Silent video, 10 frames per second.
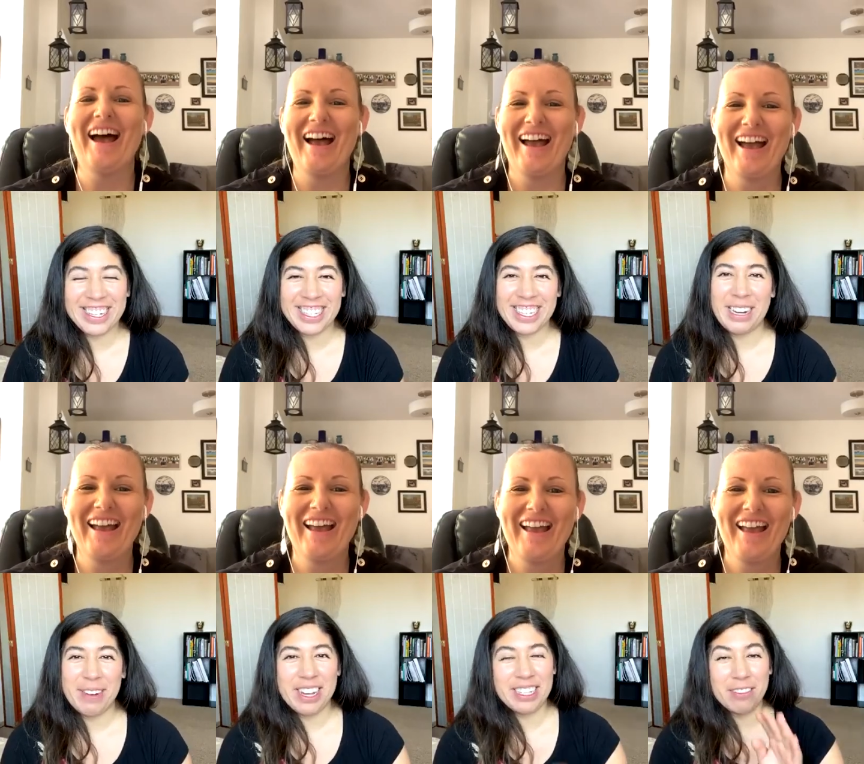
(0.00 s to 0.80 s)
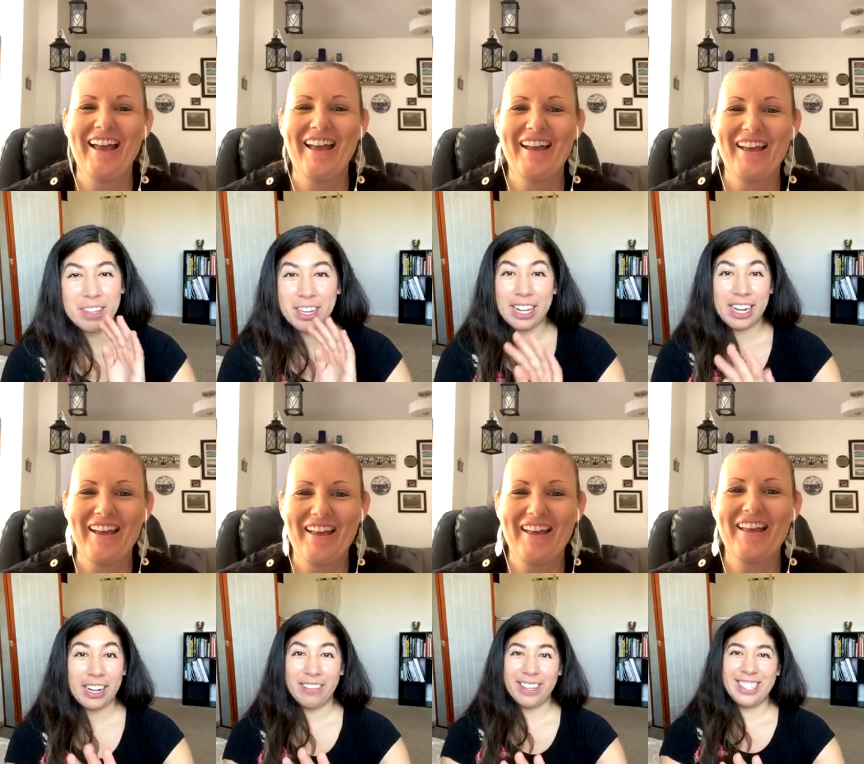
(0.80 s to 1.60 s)
Speaker 1: see because of the glare
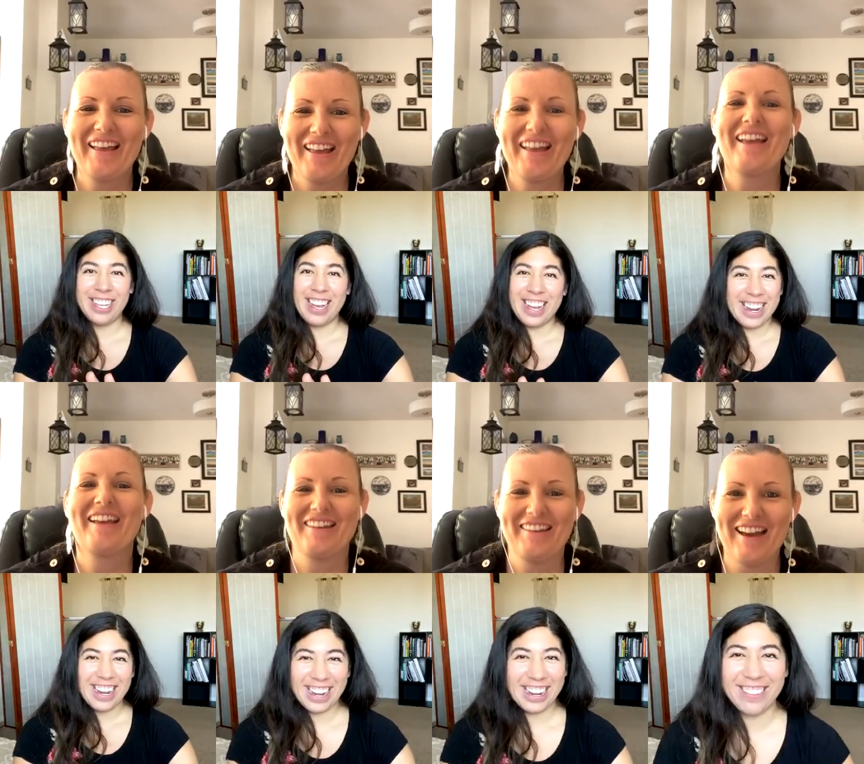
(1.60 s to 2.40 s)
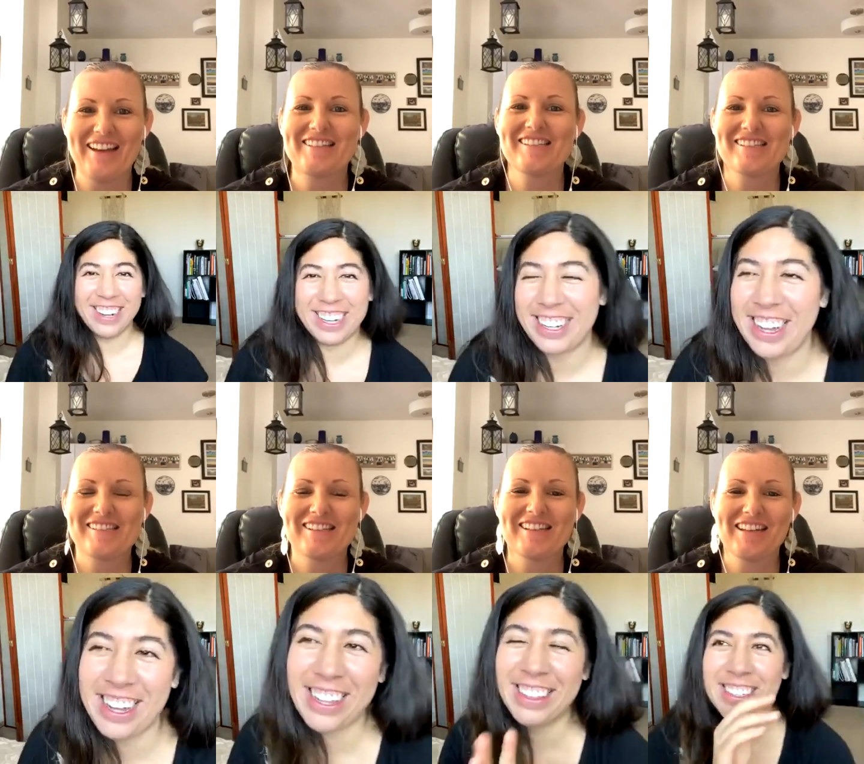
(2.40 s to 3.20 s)
of the sun. And yes. I'm
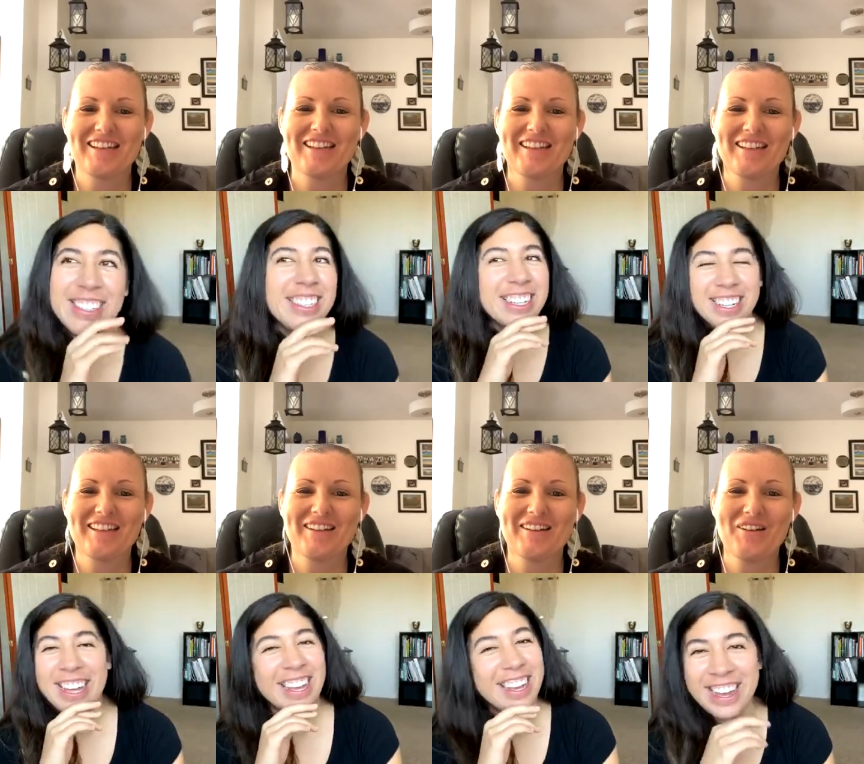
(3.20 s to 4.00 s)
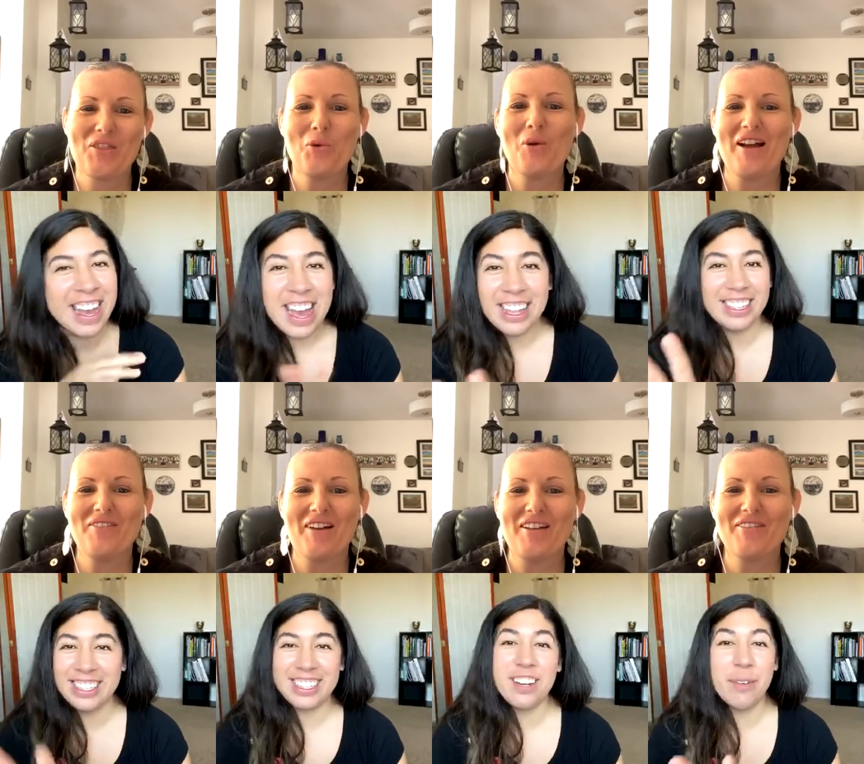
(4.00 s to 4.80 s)
like, uh, this isn't. or the
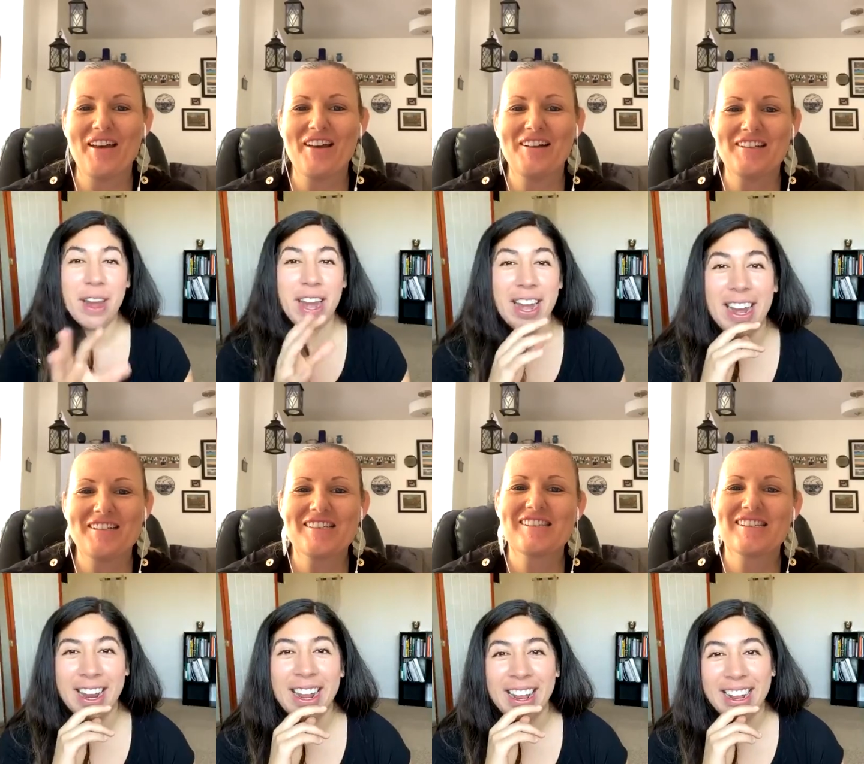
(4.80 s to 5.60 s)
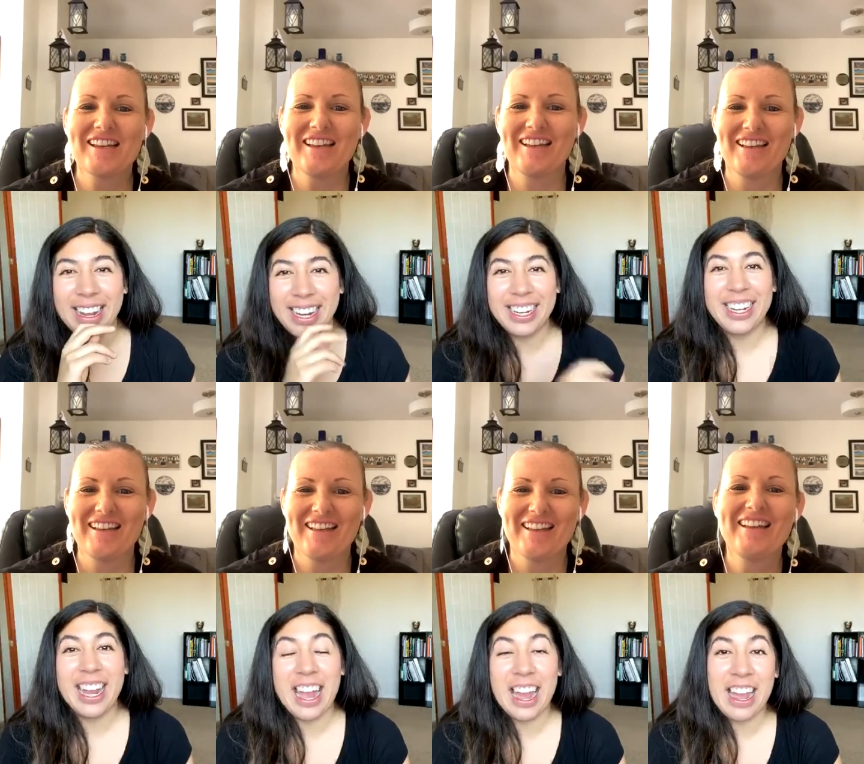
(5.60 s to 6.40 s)
Wi-Fi fails. Right.
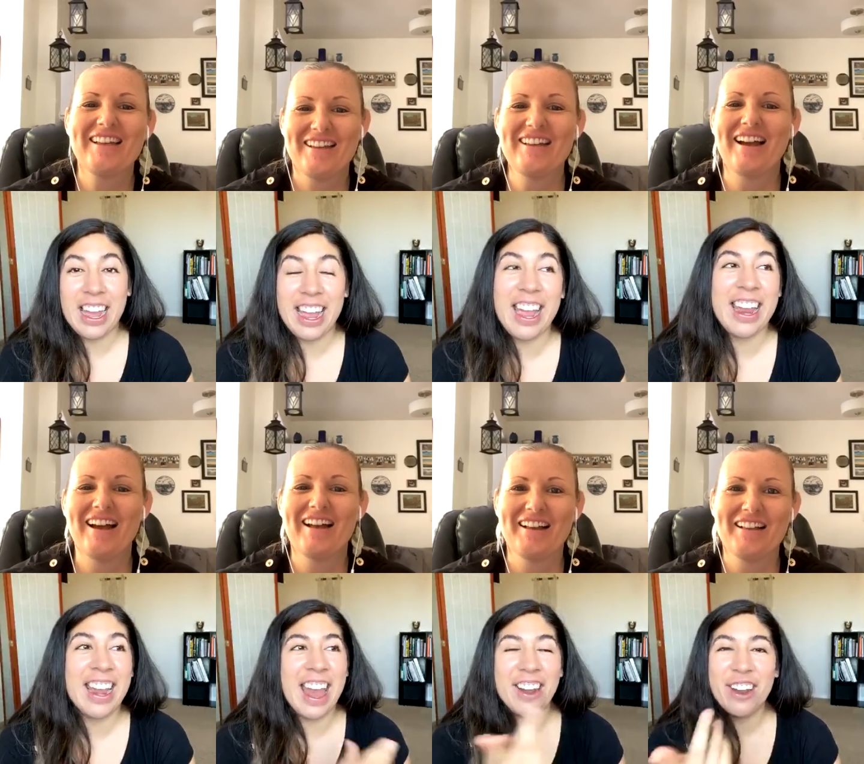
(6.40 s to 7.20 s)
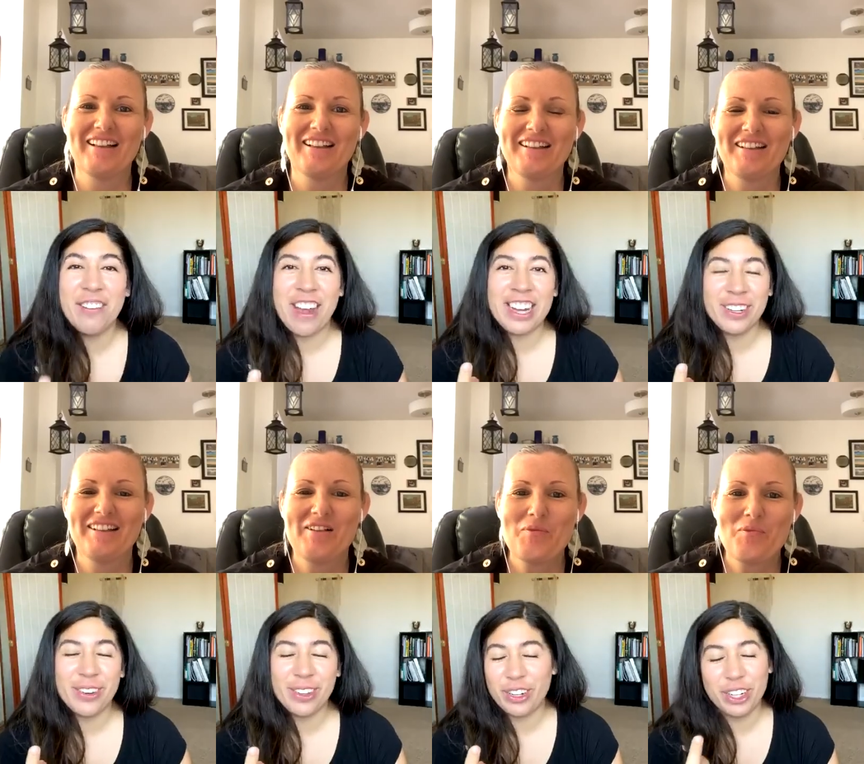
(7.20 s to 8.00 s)
yeah, and yeah. I don't know if I
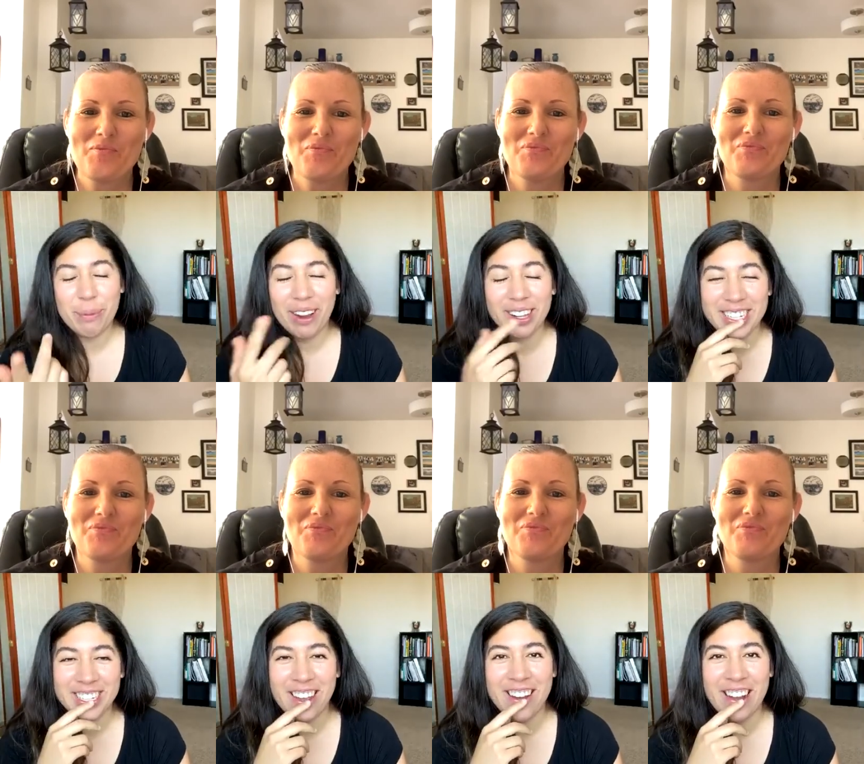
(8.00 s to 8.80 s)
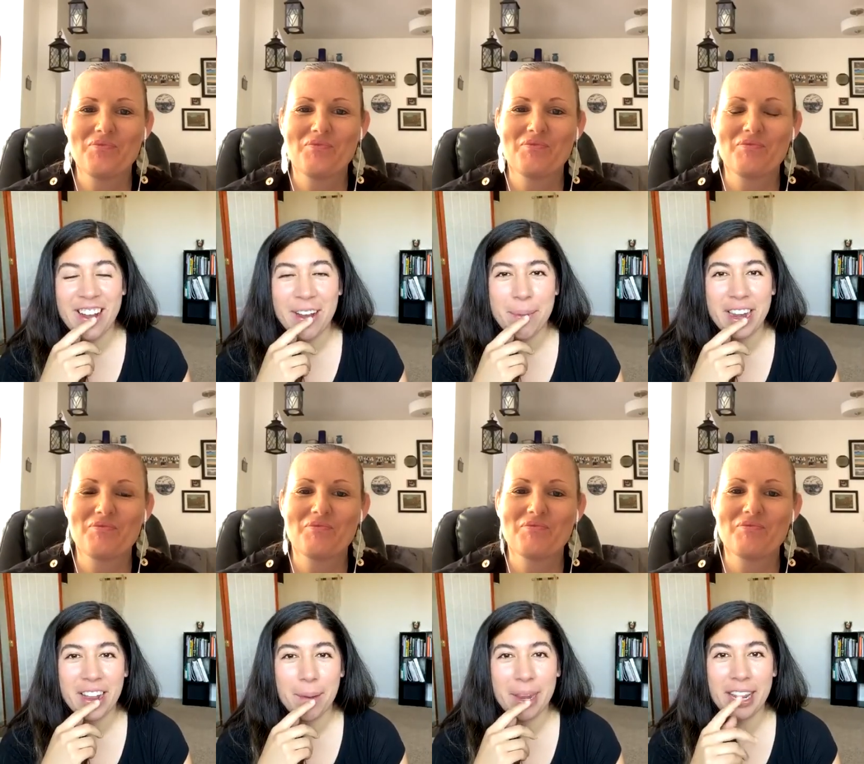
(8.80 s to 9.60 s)
told you or you probably saw. Um, I
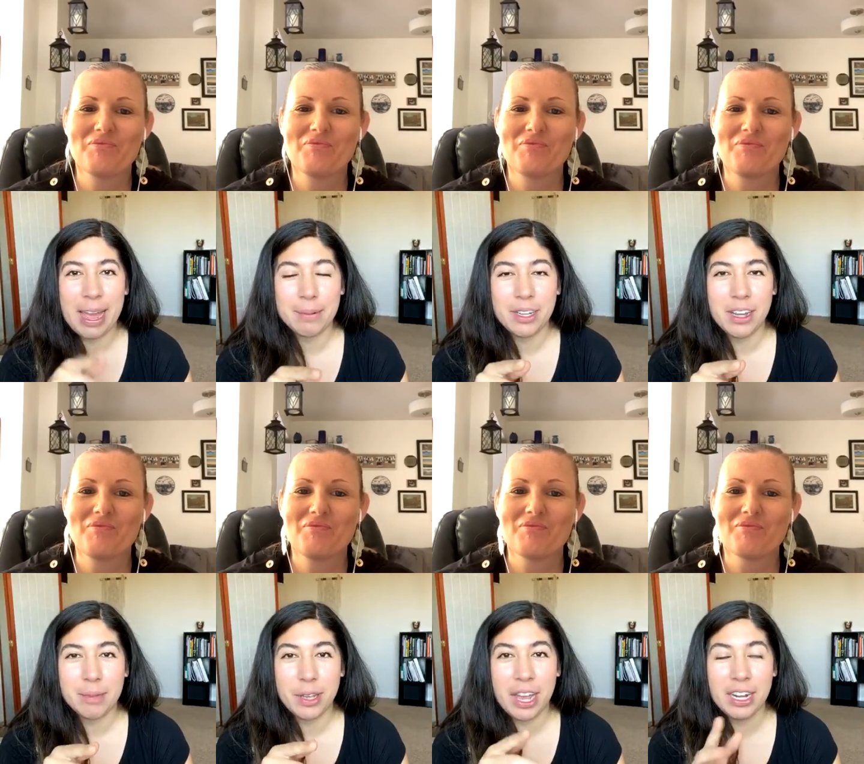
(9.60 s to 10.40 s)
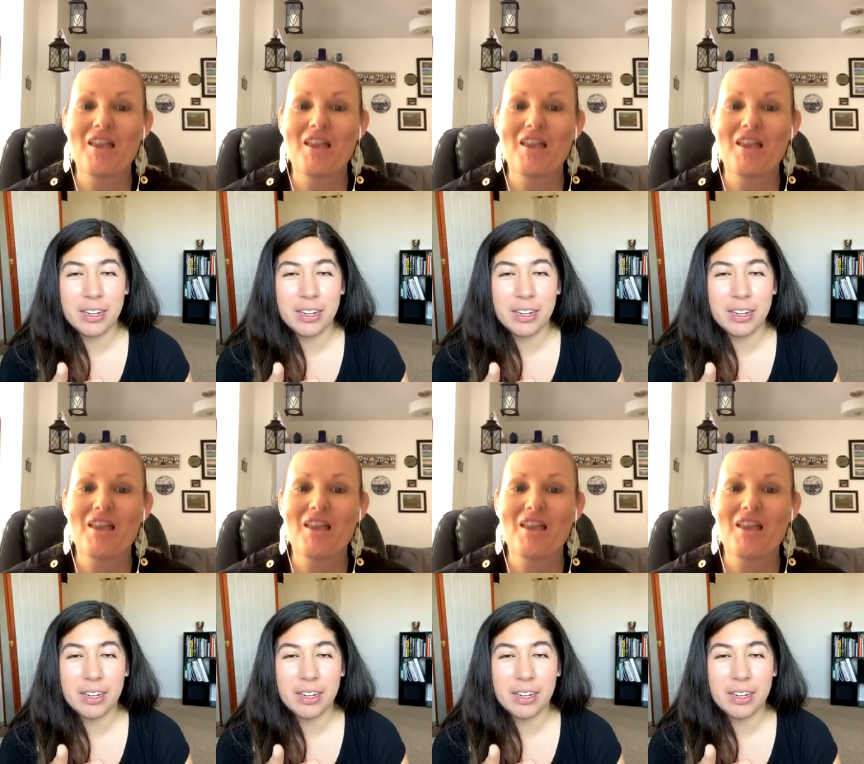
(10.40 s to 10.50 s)
got my laptop, so I had